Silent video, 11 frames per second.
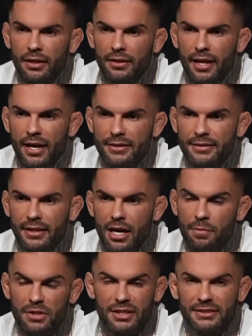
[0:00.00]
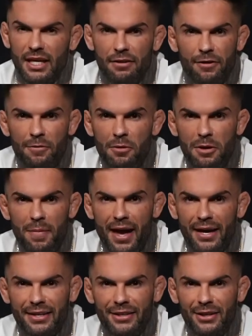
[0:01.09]
that I'm just excited for him to be
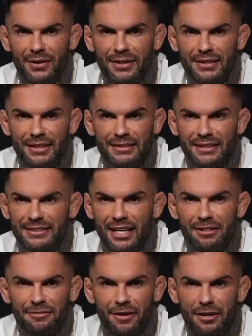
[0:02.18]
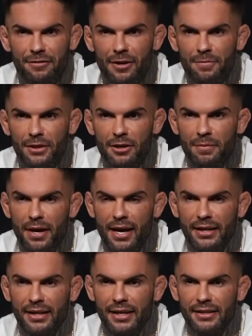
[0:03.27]
back. You know, it's an exciting fight for him to come
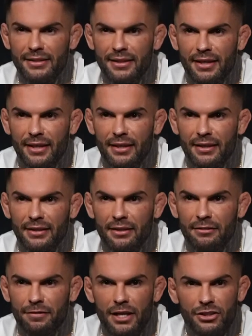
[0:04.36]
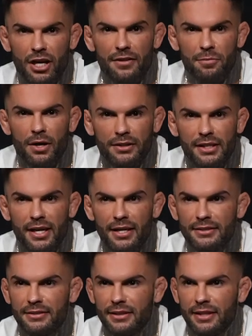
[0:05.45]
back and fight Jonathan
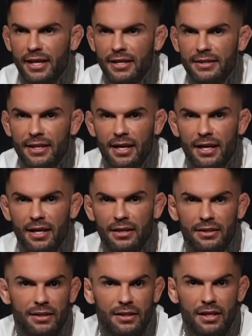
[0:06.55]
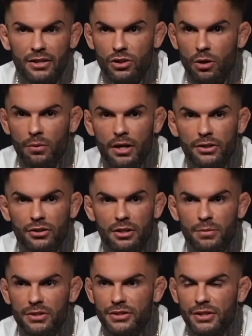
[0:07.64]
Martinez in his home country in
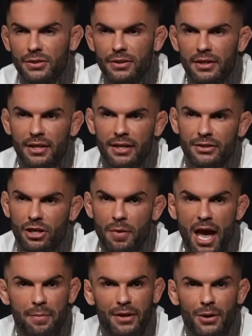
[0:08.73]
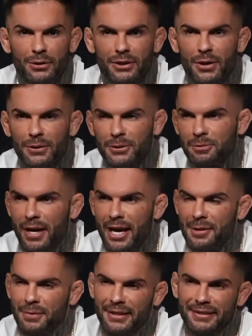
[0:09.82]
Brazil. So I'm happy that Jose Aldo is
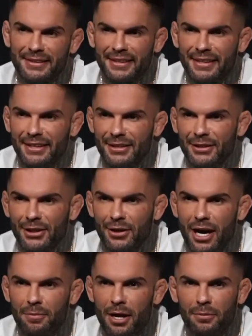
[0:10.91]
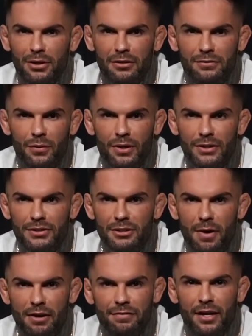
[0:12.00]
back. But, you know, I'm looking forward to
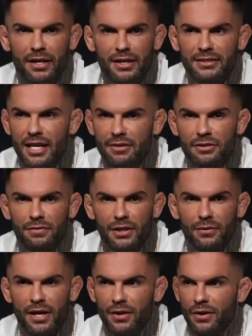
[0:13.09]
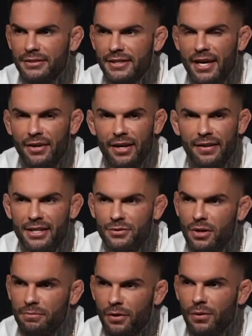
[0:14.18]
my fight against Deiveson Figueiredo on Saturday, and that's what
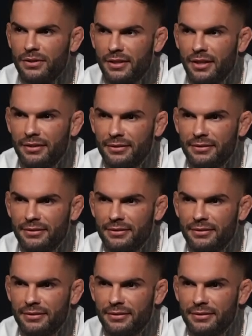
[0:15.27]
I'm focused on.